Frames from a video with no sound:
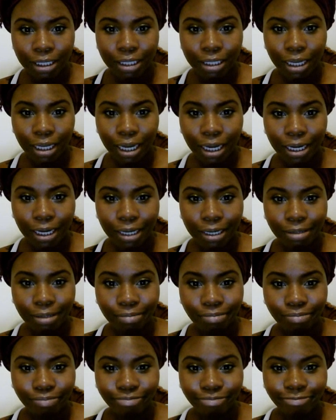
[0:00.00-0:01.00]
Yeah.
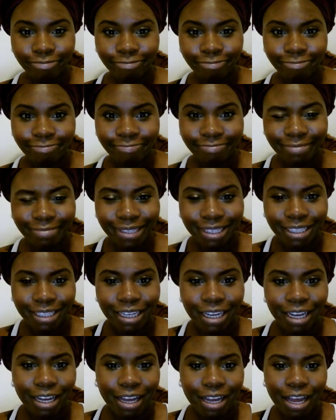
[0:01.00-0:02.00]

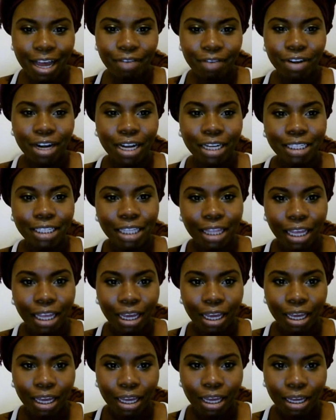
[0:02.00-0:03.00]
Have a nice
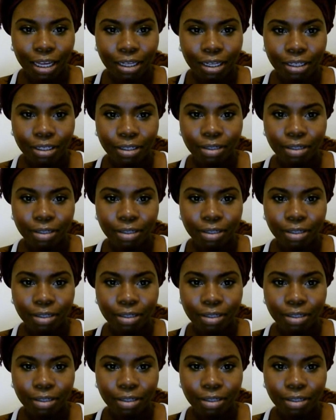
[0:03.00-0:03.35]
day.